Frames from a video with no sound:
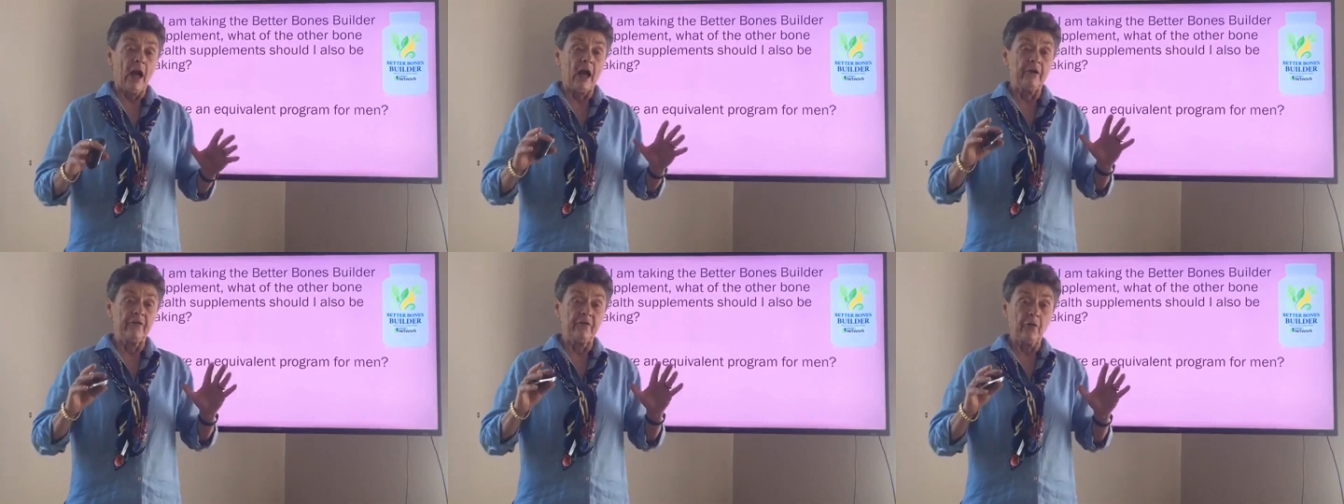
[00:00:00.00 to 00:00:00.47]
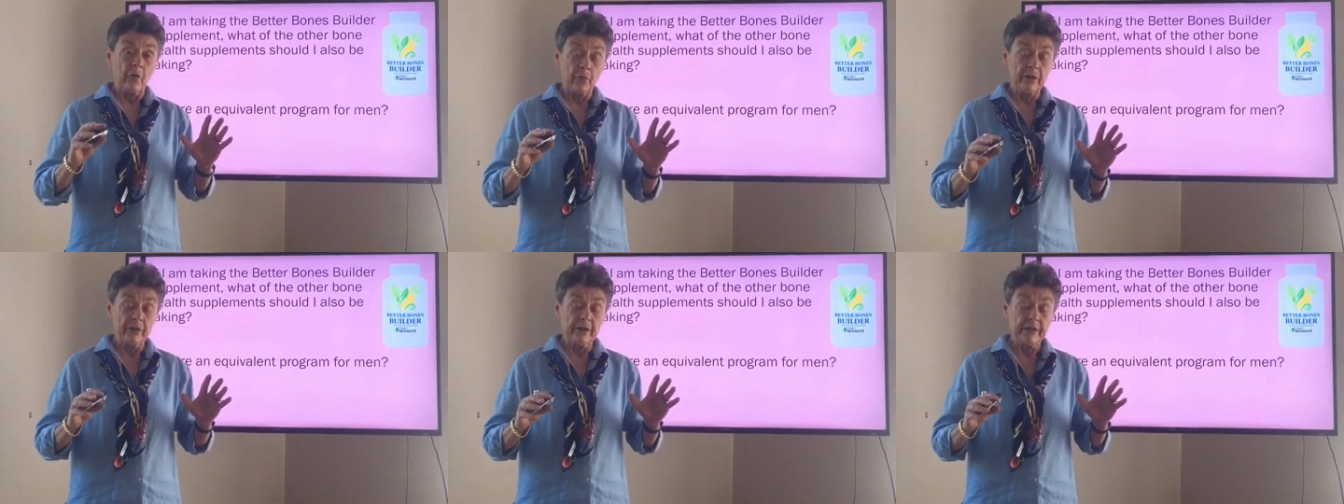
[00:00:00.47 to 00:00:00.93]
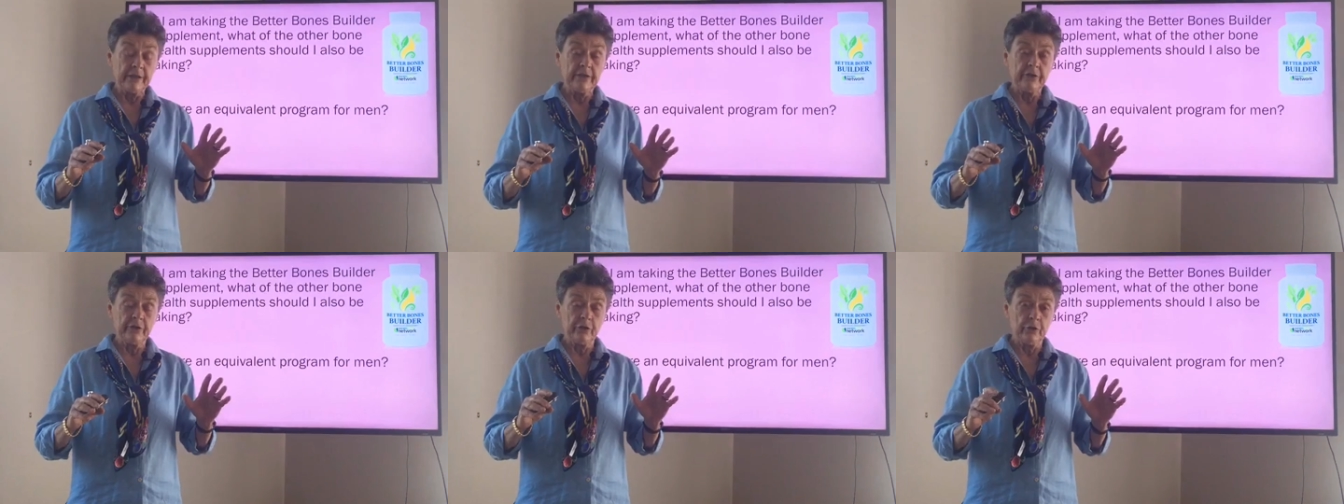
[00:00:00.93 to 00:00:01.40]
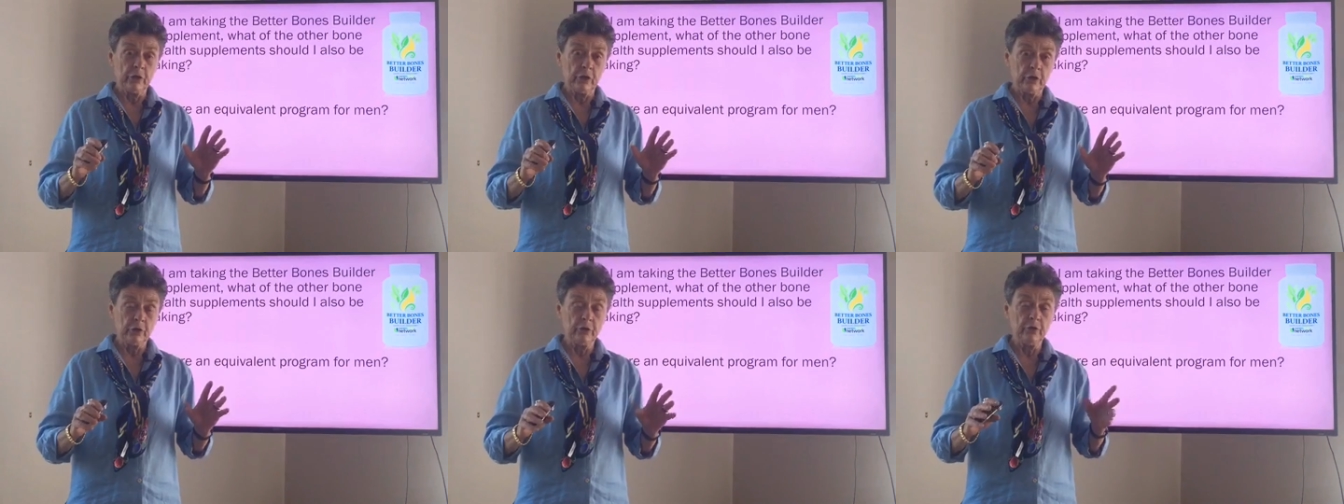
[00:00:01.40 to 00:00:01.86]
I formulated it to
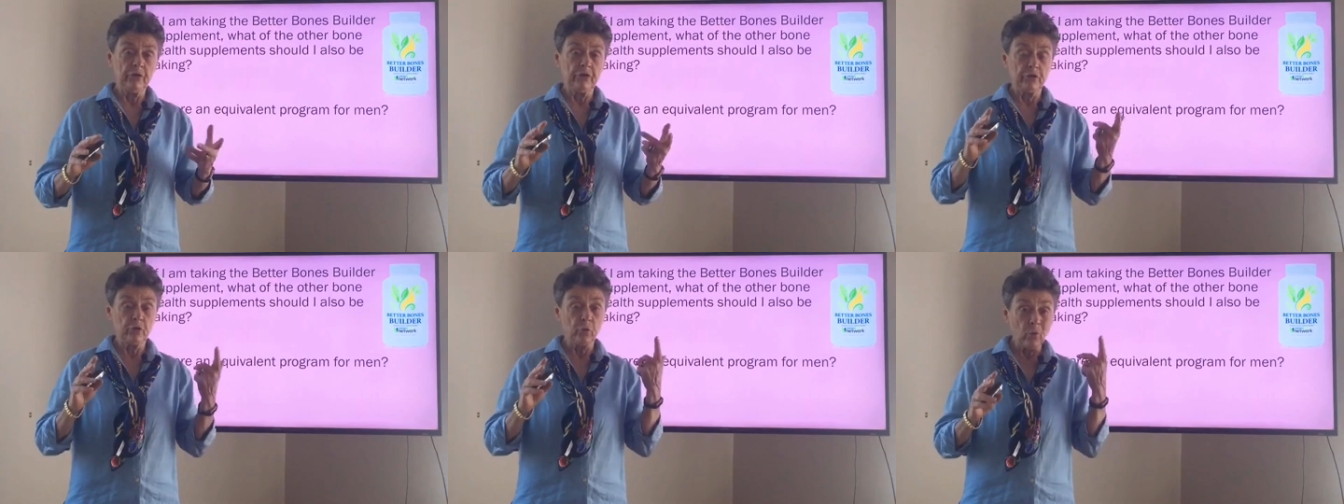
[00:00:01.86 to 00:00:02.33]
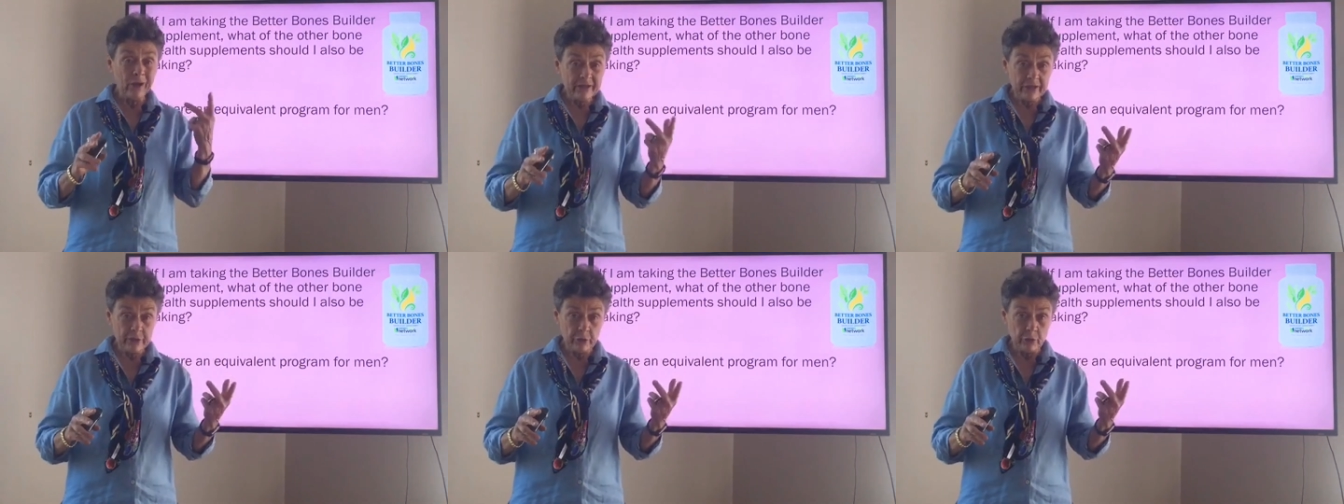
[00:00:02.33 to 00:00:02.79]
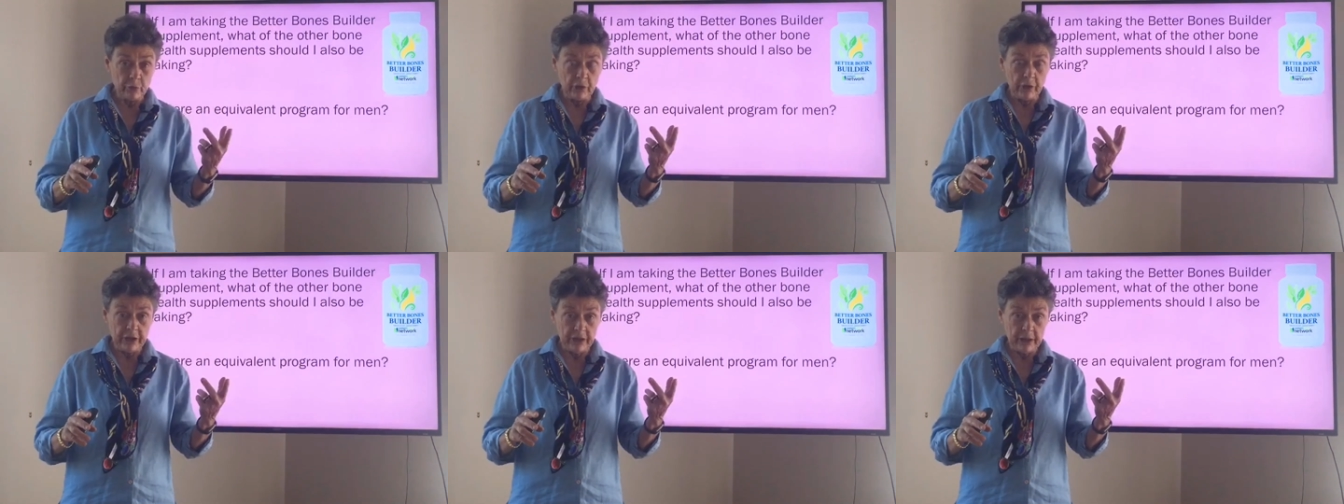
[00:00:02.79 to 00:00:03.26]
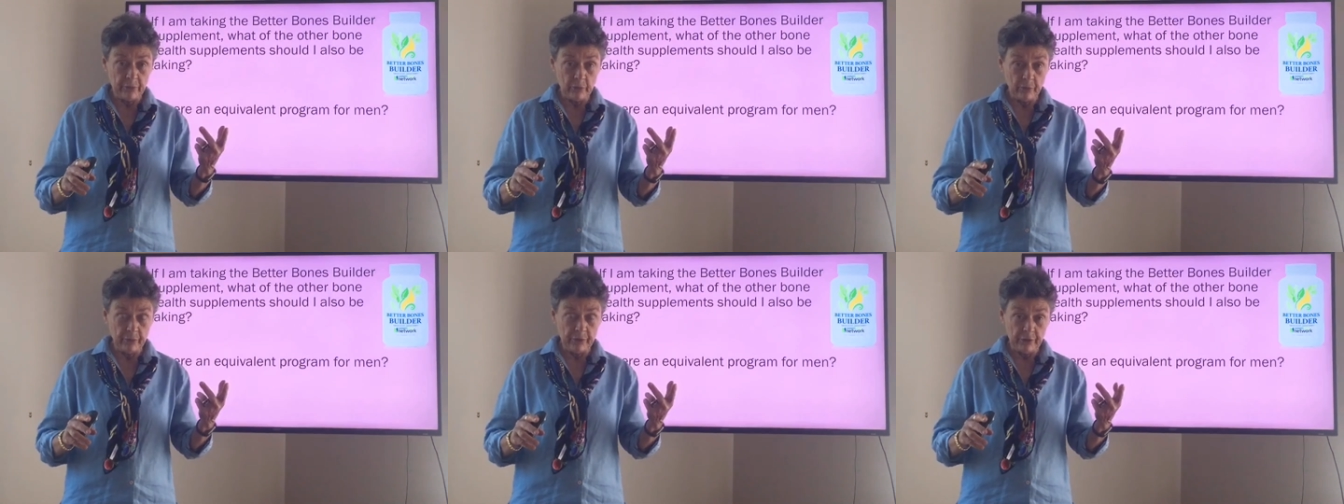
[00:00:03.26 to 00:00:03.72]
include the 22 key
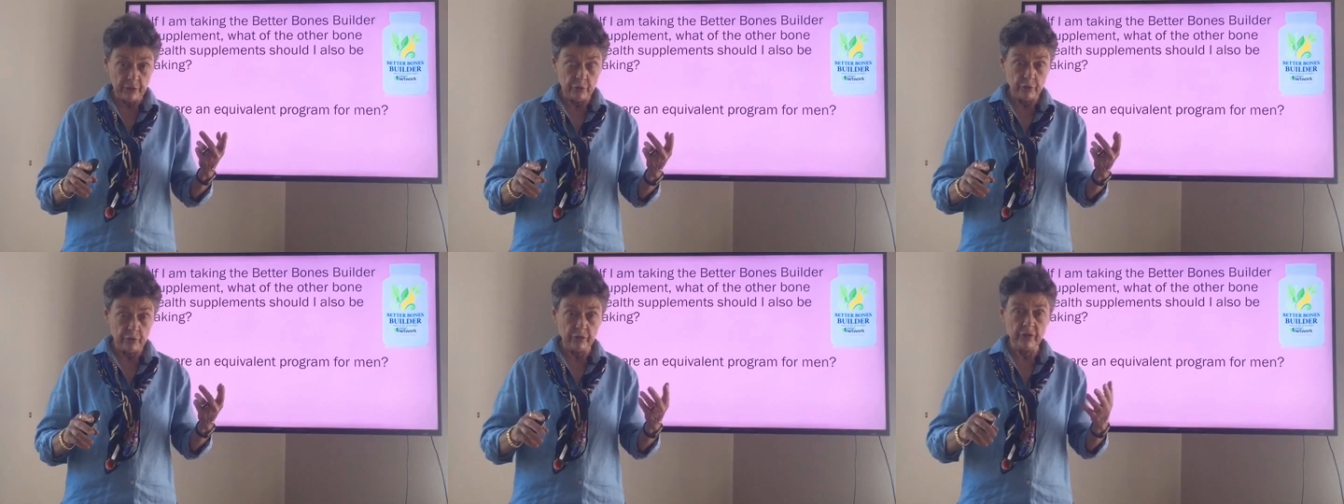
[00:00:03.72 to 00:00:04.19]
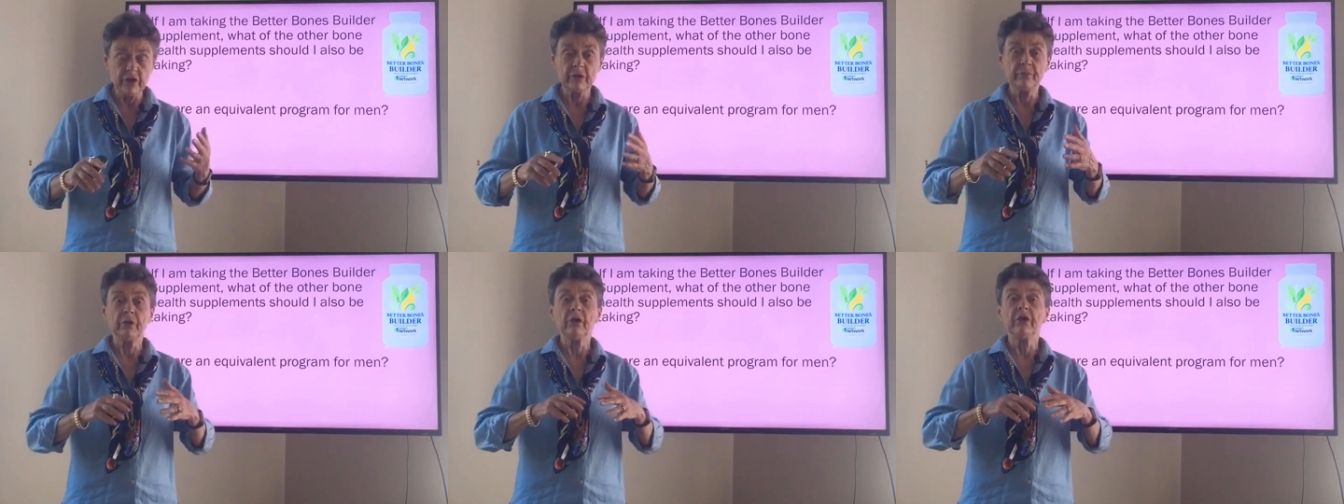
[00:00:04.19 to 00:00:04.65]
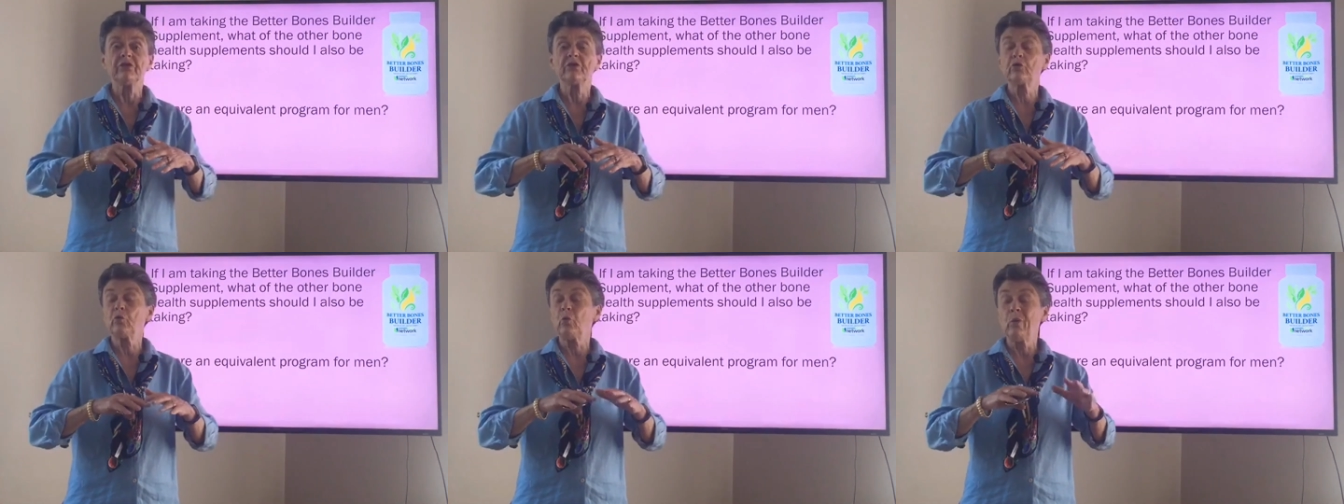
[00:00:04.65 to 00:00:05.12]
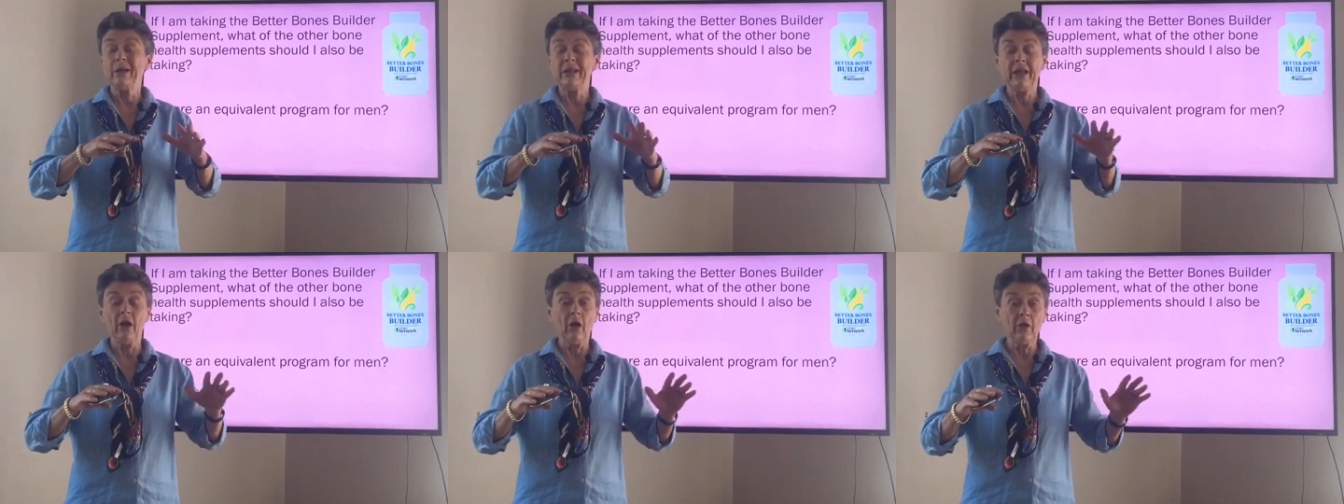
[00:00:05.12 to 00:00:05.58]
bone building nutrients plus
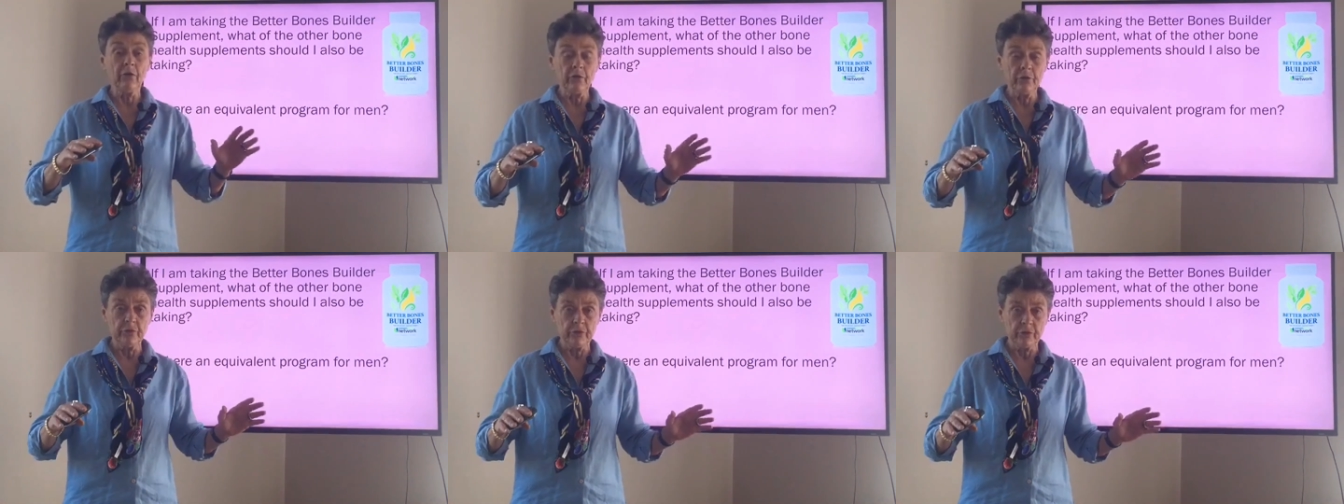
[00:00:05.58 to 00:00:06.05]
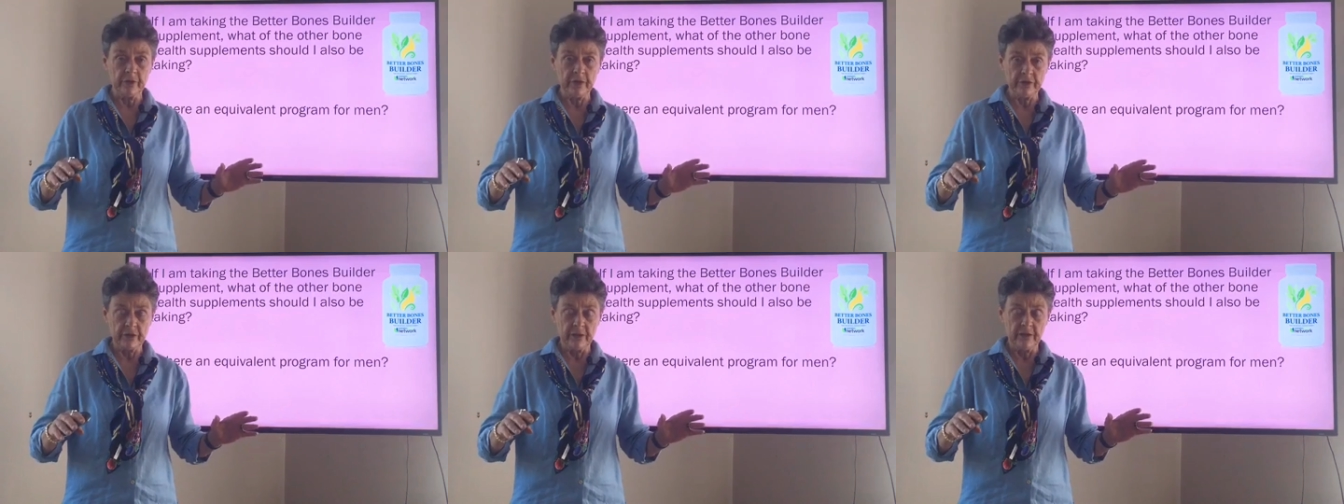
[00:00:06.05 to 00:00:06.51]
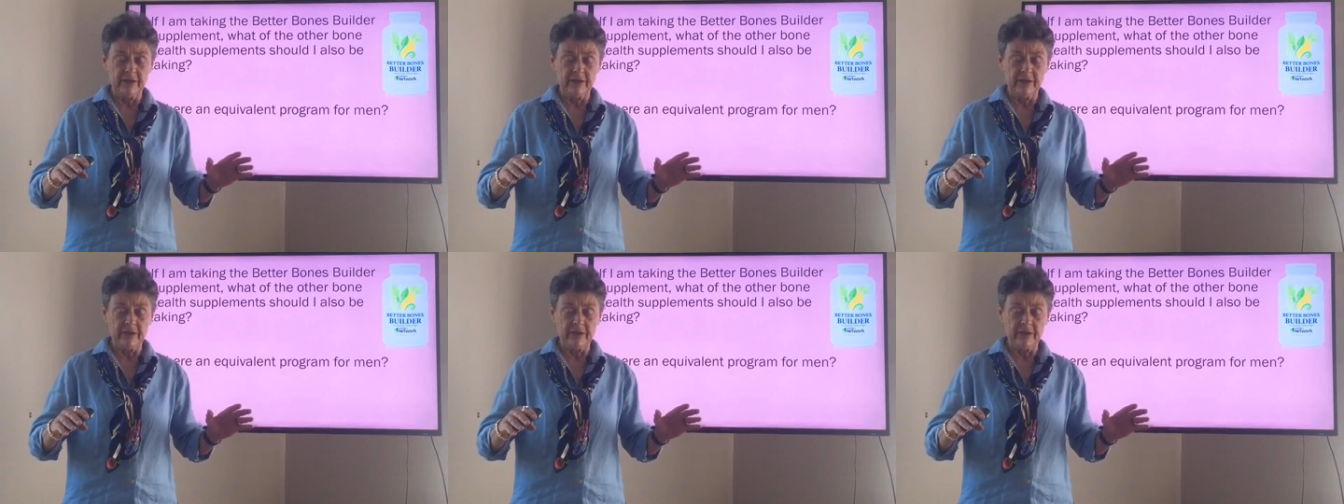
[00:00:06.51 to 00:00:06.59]
20 other nutrients,